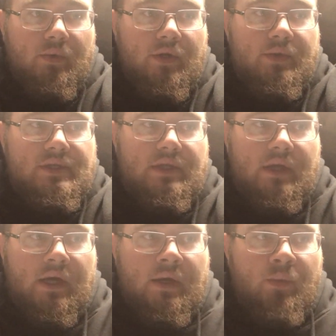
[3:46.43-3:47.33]
We used
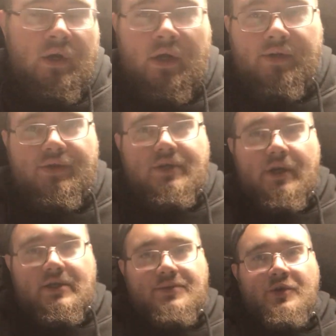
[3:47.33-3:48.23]
it on one of Hunter's
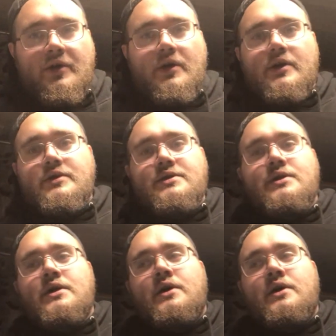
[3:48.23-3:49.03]
customer cars.